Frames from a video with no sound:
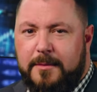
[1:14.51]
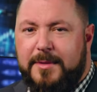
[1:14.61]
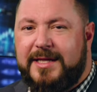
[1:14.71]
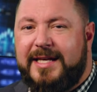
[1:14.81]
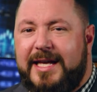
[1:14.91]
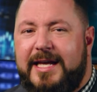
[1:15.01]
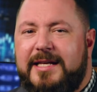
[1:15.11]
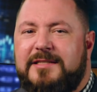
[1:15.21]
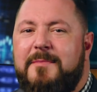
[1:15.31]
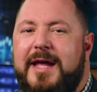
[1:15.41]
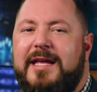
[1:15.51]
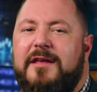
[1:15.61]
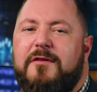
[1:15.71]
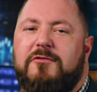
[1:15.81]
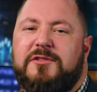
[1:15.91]
But the key is
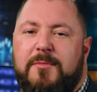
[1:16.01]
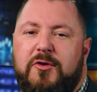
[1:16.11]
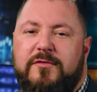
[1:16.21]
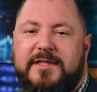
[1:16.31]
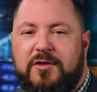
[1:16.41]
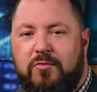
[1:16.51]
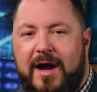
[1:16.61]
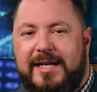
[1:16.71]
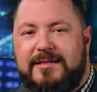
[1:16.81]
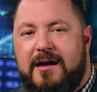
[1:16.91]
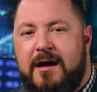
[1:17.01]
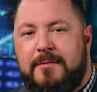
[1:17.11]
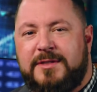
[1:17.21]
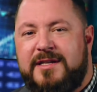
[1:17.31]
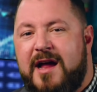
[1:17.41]
making those moves at the right
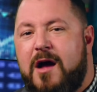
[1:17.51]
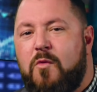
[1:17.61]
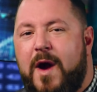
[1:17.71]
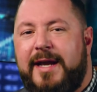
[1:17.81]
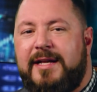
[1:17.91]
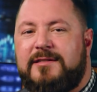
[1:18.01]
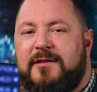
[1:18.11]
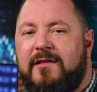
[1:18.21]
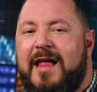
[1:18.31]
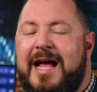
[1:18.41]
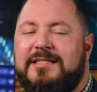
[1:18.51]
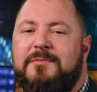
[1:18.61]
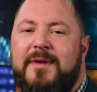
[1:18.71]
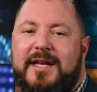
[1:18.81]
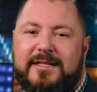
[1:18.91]
times and not waiting to the
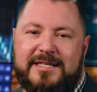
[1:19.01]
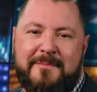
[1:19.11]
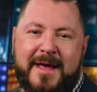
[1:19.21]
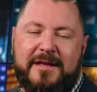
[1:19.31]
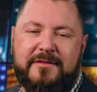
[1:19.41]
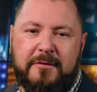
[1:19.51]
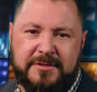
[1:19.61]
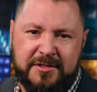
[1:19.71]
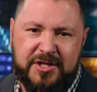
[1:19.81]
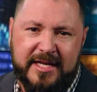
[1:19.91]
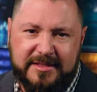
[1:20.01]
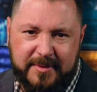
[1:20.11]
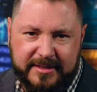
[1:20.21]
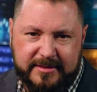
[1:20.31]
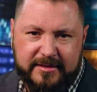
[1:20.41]
last minute to make those
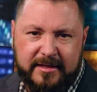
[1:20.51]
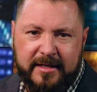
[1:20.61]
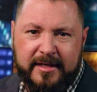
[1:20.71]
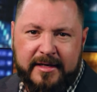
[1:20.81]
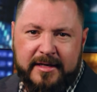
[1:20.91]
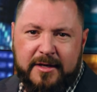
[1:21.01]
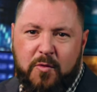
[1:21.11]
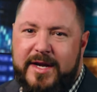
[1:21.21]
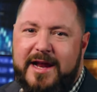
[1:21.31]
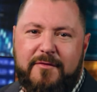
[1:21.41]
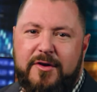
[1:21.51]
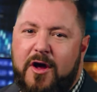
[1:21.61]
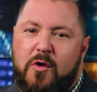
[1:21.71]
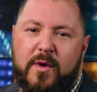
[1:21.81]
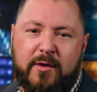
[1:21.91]
adjustments. We never
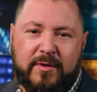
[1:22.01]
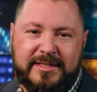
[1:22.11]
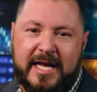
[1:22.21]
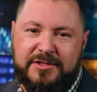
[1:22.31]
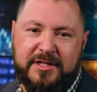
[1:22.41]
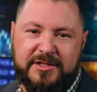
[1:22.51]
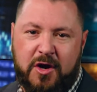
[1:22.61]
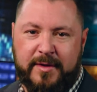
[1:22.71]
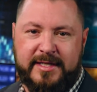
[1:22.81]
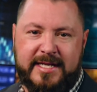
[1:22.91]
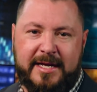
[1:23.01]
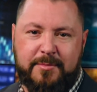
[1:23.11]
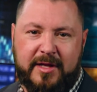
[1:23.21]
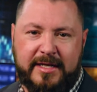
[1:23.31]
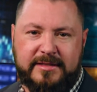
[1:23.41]
know when a recession is going to
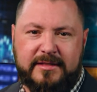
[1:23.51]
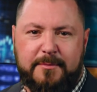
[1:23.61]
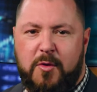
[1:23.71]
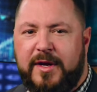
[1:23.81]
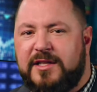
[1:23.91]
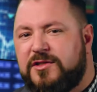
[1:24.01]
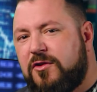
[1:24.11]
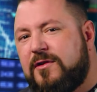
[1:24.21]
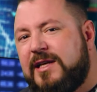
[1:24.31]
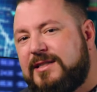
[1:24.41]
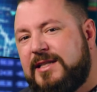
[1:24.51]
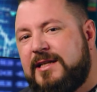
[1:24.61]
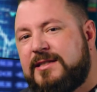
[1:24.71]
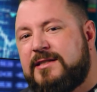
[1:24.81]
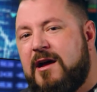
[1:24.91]
take place, but we can certainly
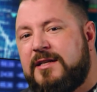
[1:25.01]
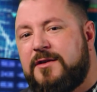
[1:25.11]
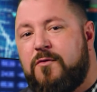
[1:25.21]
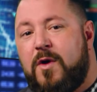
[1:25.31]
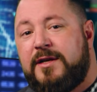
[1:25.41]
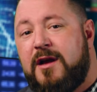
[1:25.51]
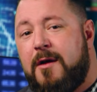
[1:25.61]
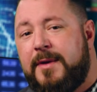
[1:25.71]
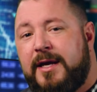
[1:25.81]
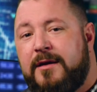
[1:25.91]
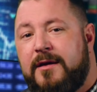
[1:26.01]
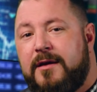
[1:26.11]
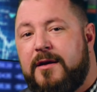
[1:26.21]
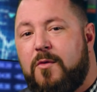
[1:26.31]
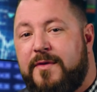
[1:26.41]
see the signs of one coming
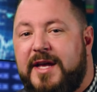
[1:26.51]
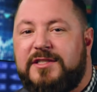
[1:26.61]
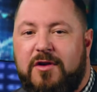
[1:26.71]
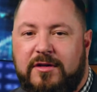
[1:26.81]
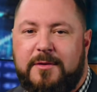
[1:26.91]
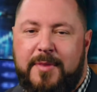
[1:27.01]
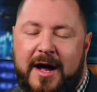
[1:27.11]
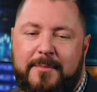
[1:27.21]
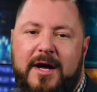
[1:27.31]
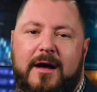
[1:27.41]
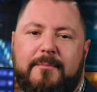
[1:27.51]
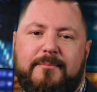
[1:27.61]
when they start to pop up.